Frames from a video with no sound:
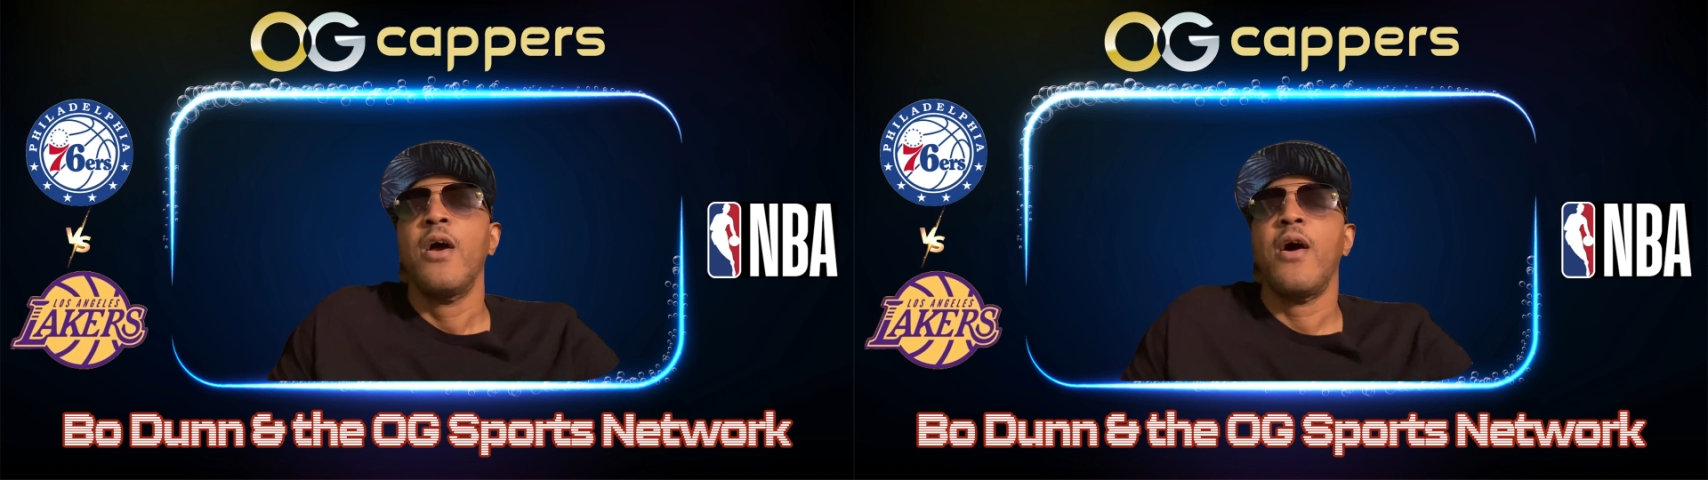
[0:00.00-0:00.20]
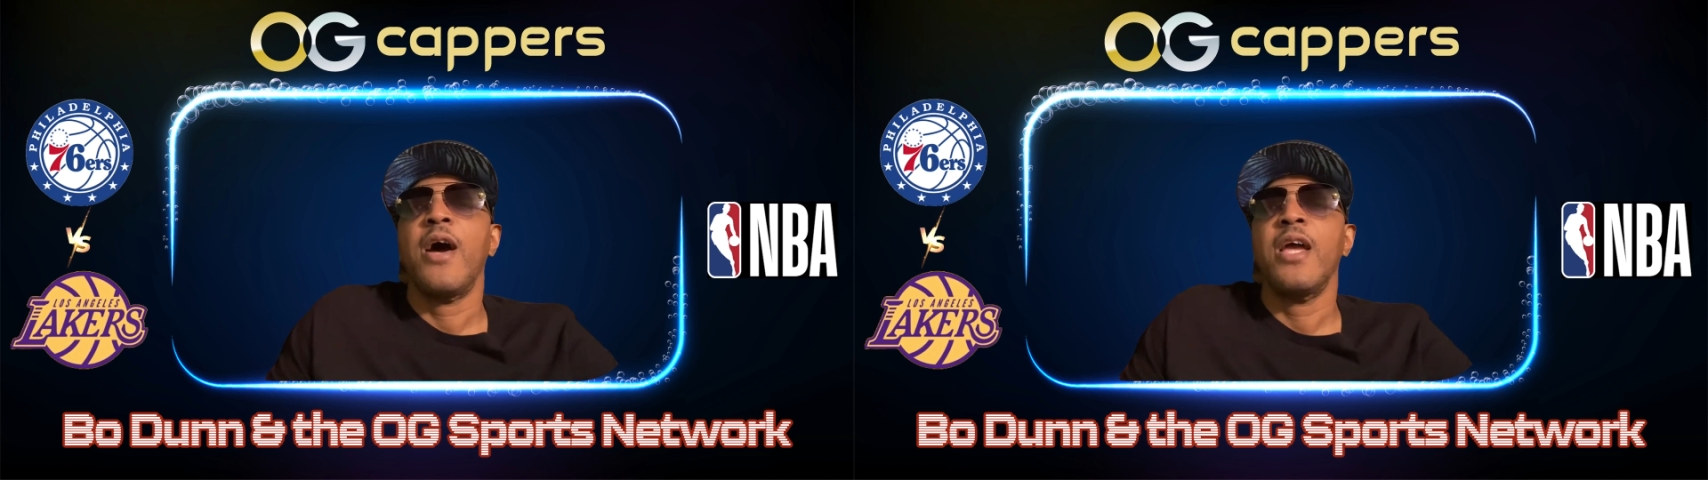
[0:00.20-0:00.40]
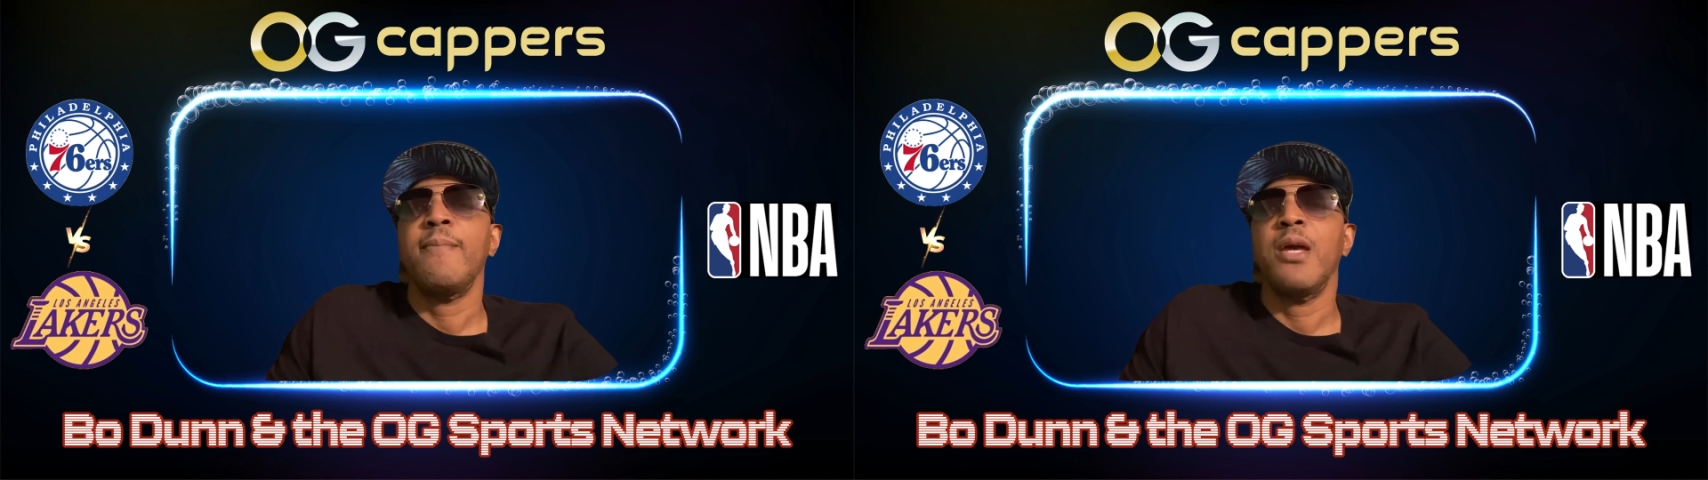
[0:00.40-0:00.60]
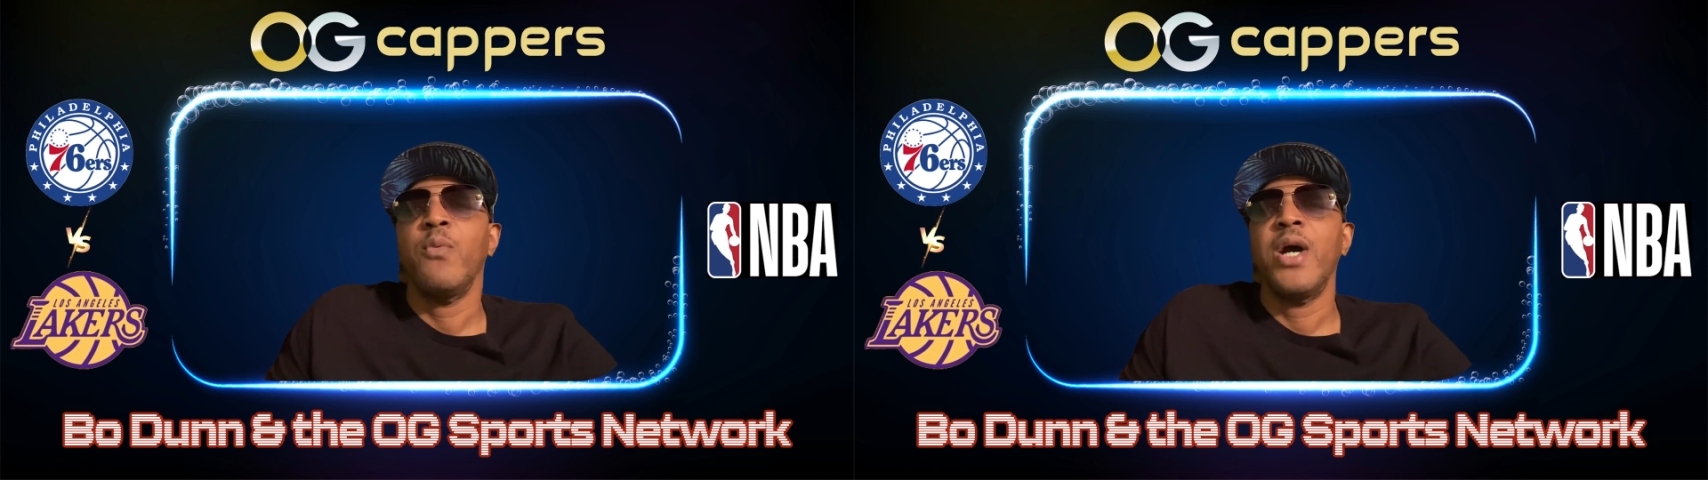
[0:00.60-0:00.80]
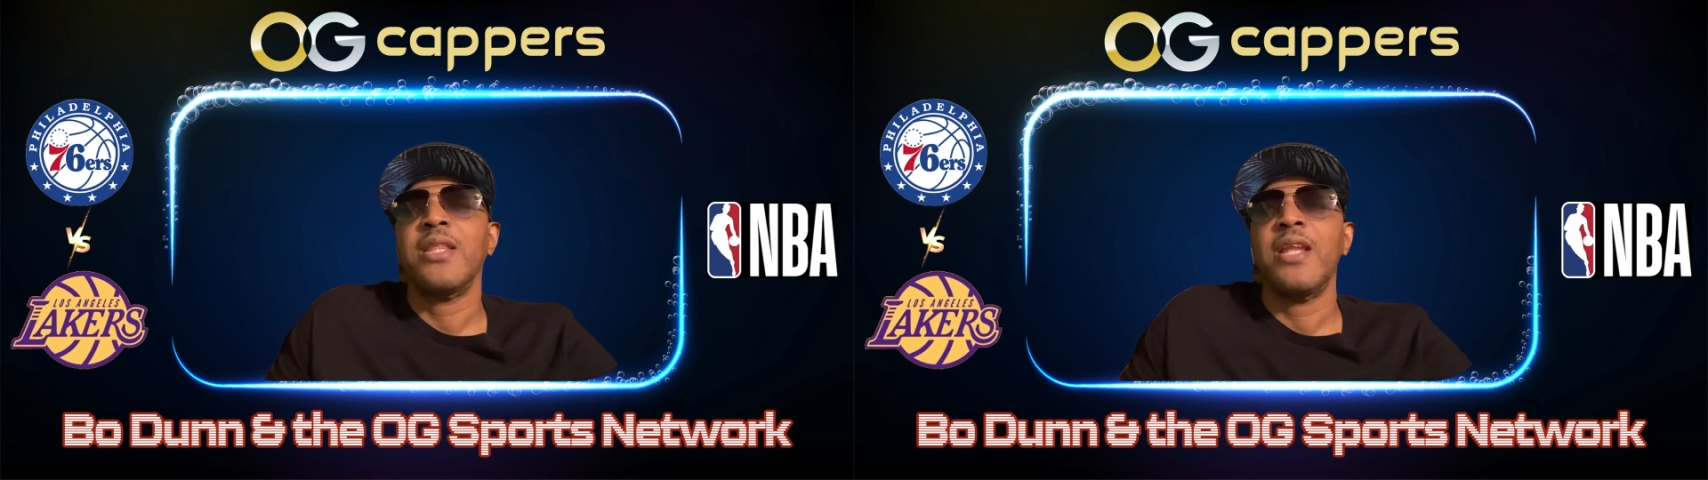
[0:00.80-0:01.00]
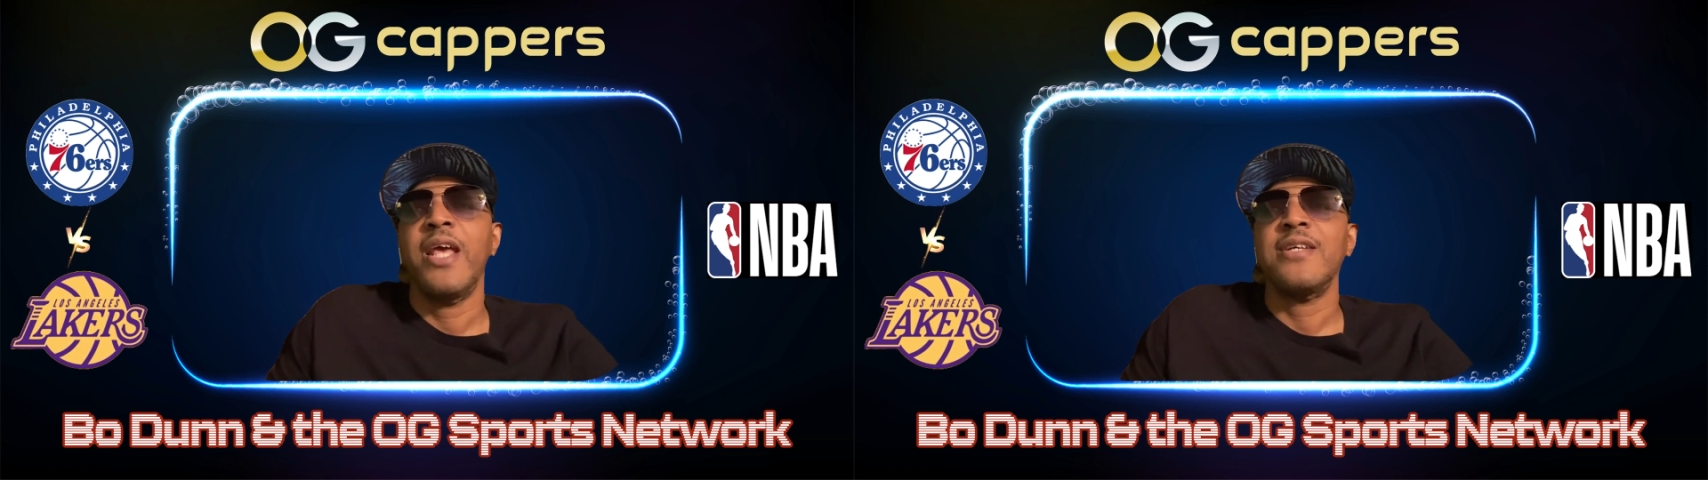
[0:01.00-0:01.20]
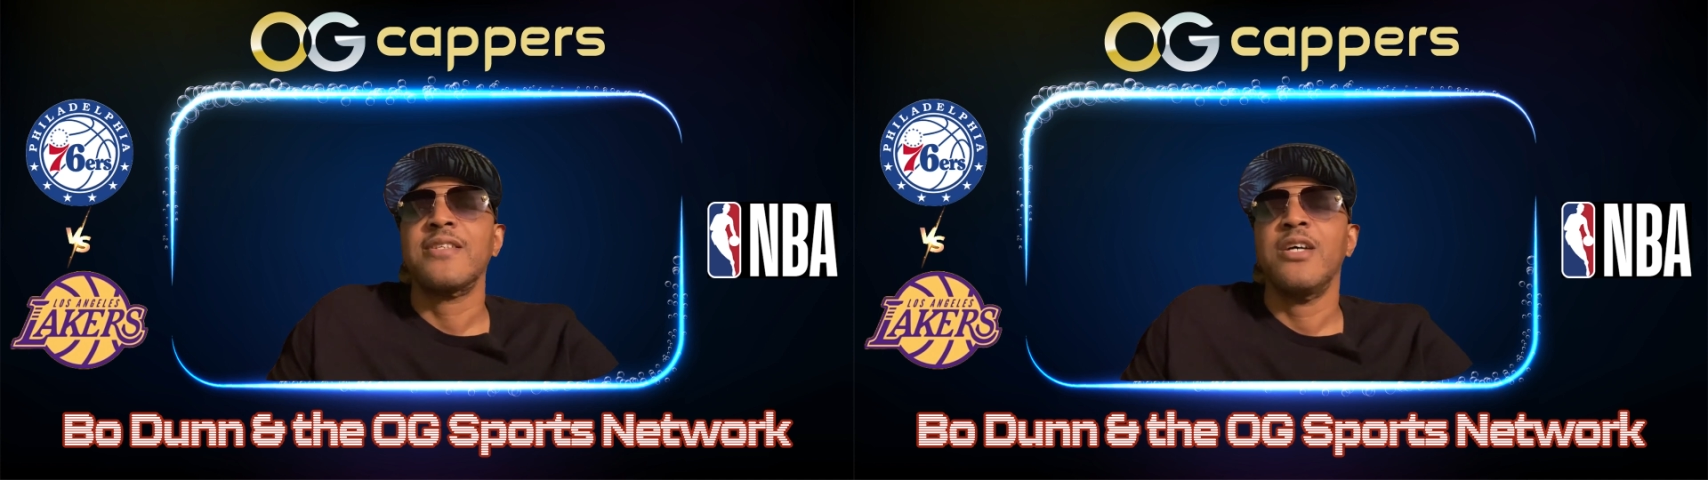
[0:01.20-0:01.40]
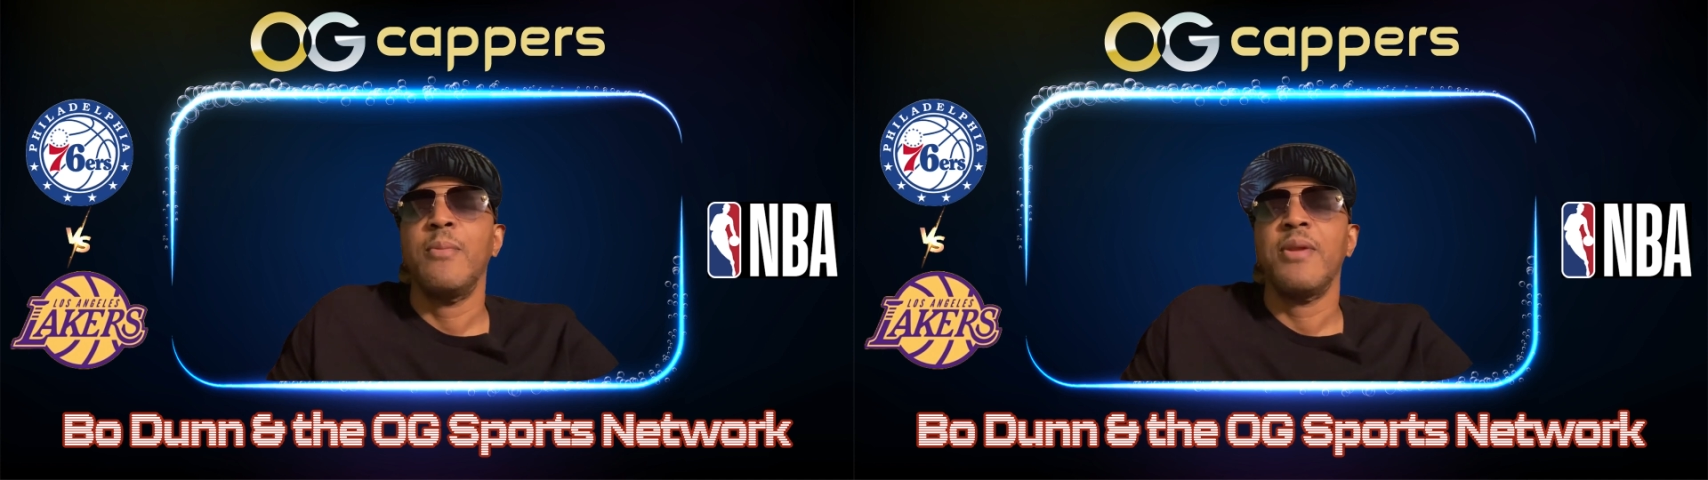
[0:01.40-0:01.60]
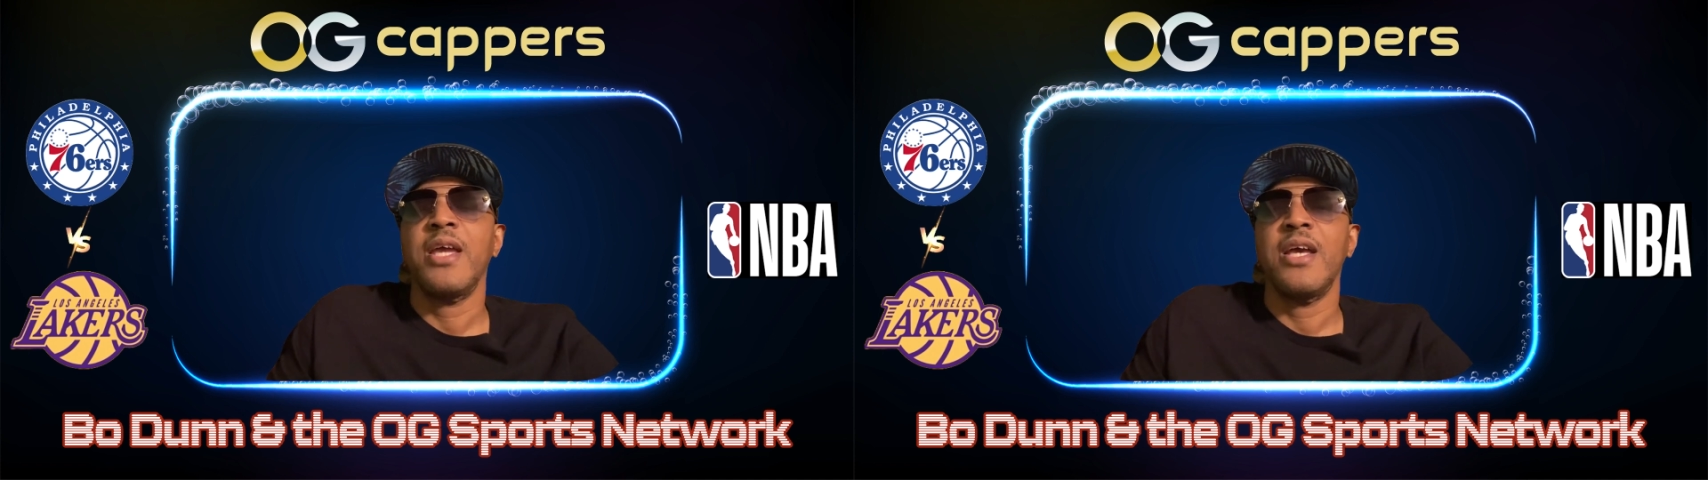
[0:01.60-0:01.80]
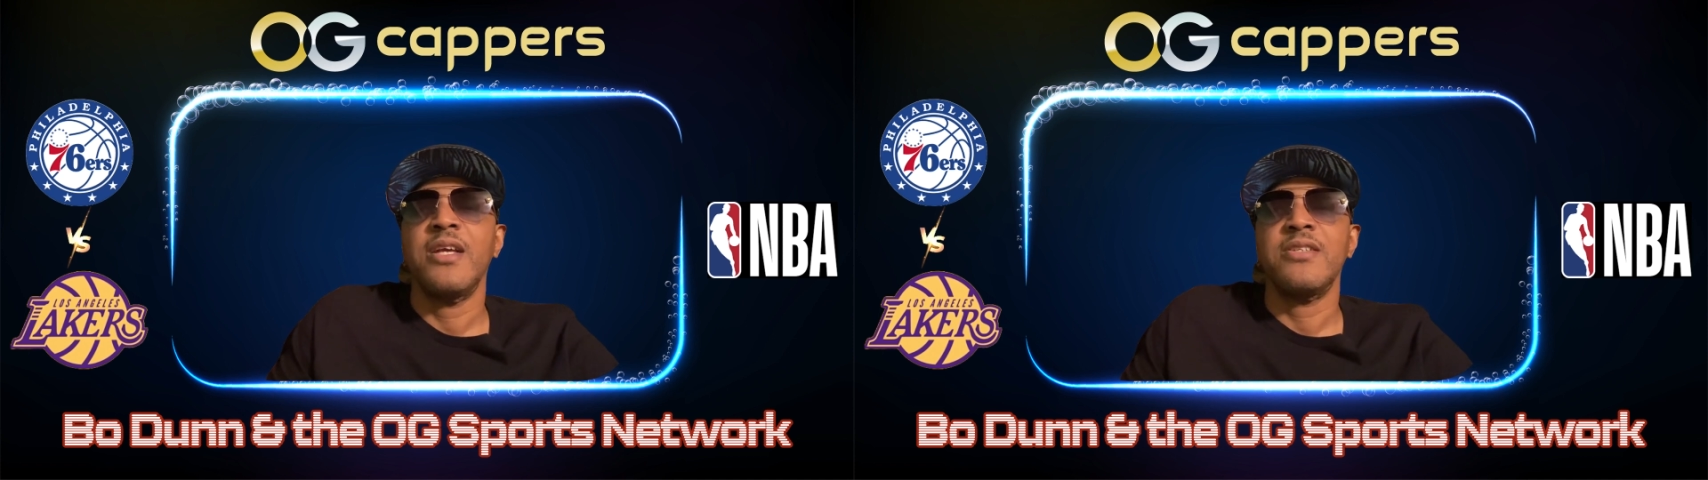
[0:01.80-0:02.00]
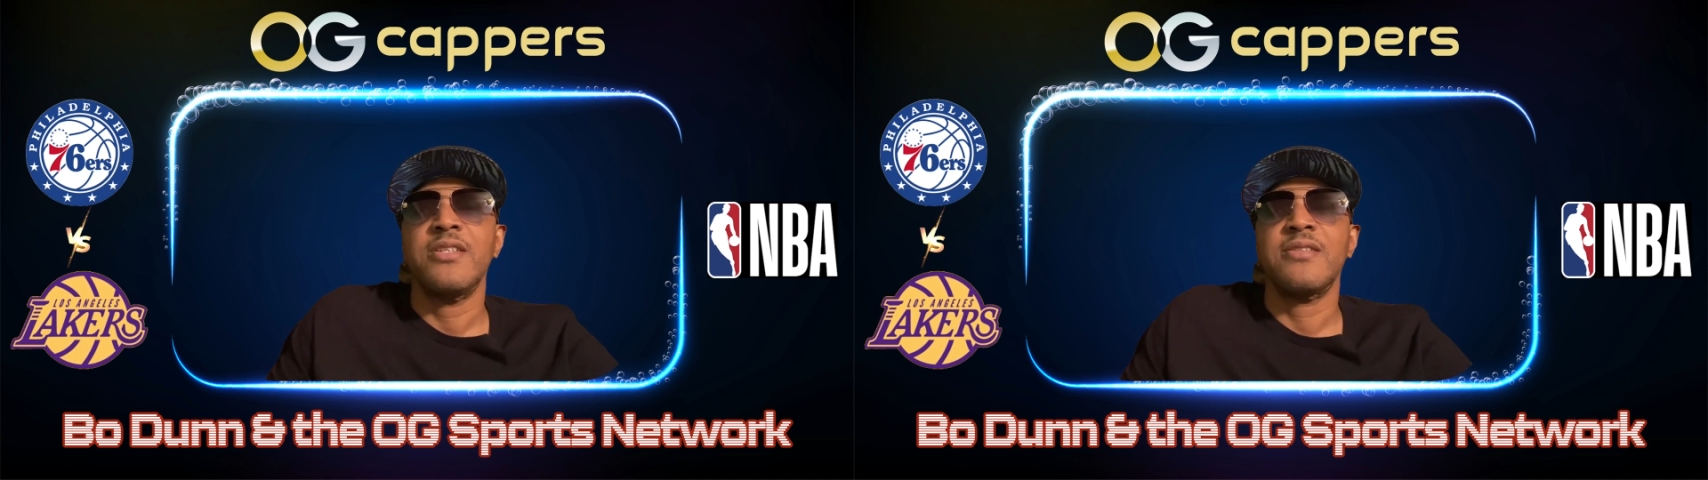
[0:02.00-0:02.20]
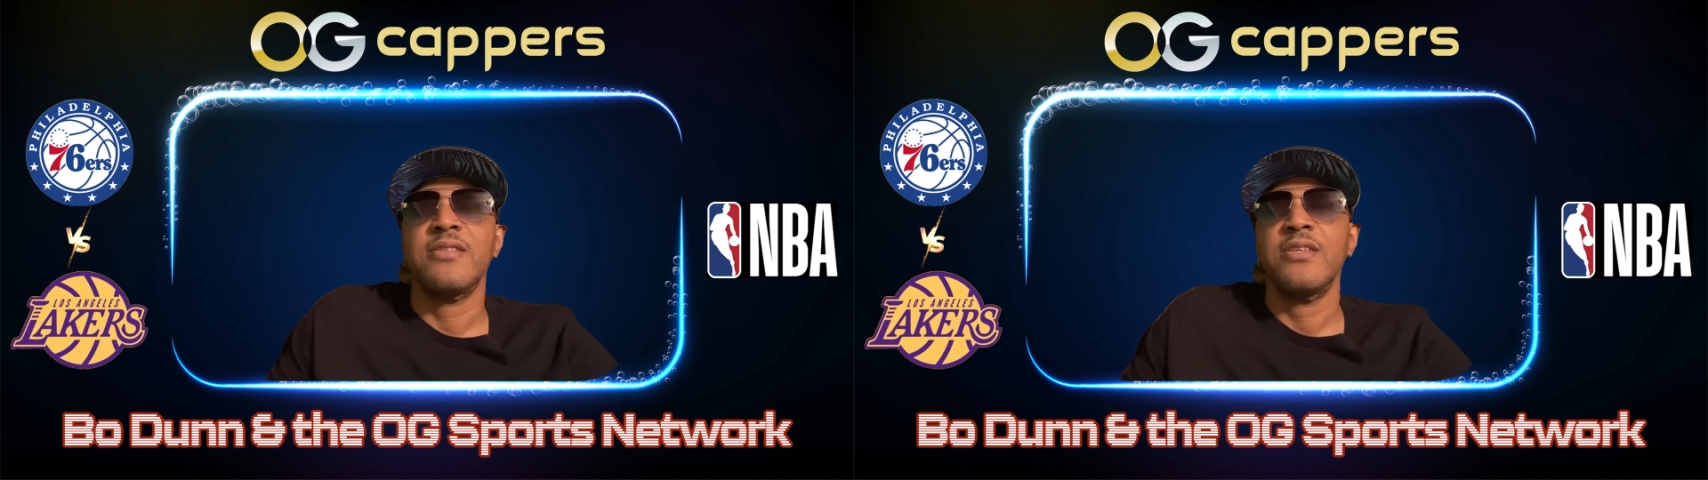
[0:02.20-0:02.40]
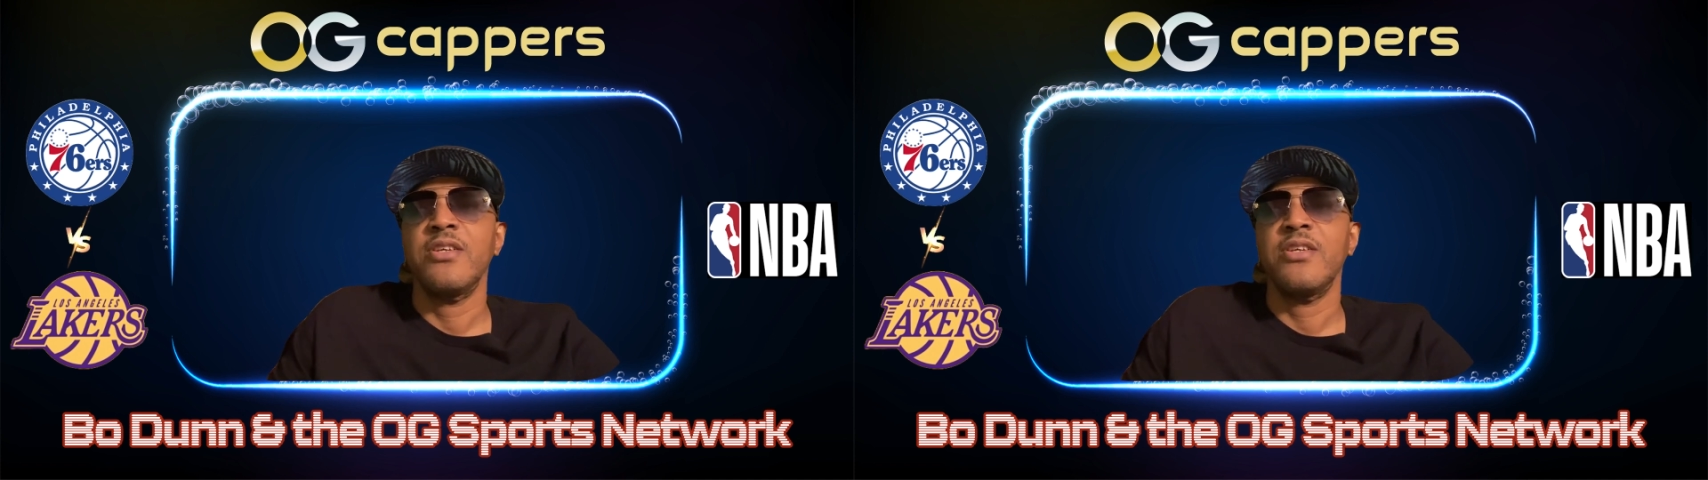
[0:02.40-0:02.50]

All right, man, we got the Lakers coming in, just,